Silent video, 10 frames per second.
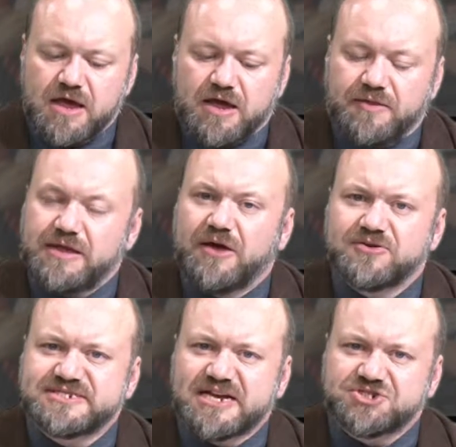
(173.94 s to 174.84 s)
In the
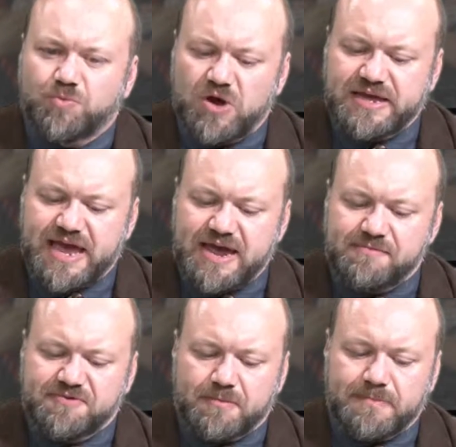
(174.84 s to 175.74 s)
other Section 1
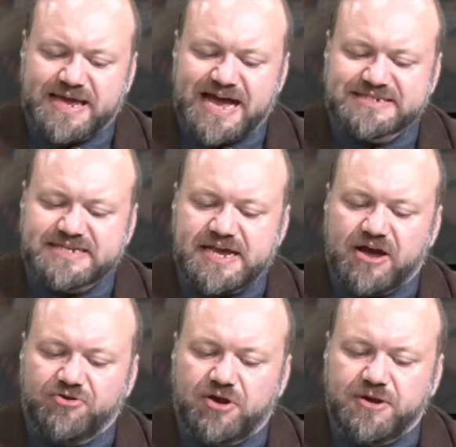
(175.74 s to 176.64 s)
games, McCaskey
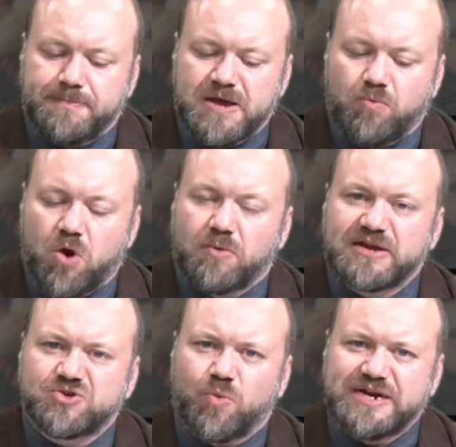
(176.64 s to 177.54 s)
held on to beat
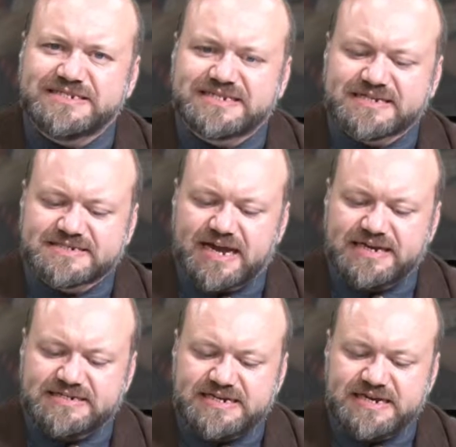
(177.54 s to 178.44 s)
Warwick
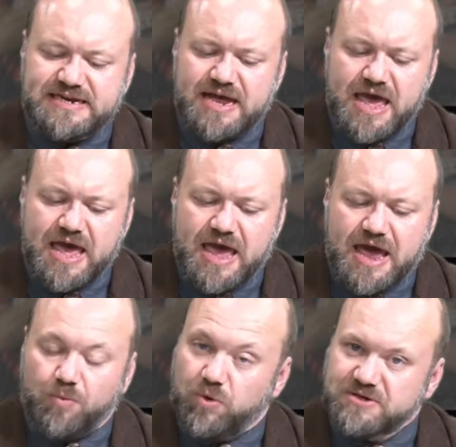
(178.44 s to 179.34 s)
26-19,
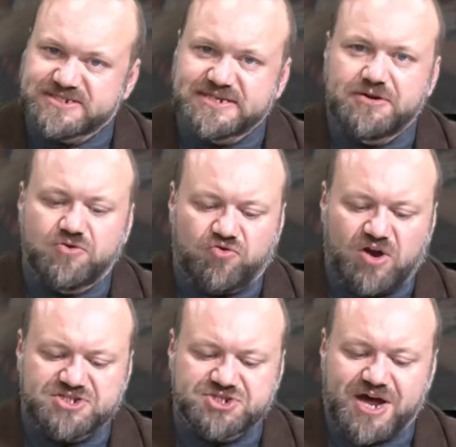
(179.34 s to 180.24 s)
and Wilson
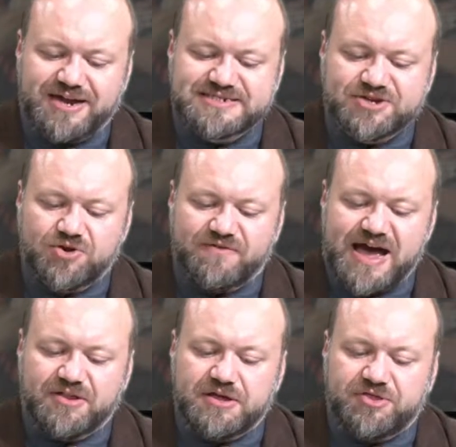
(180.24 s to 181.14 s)
crushed Conestoga Valley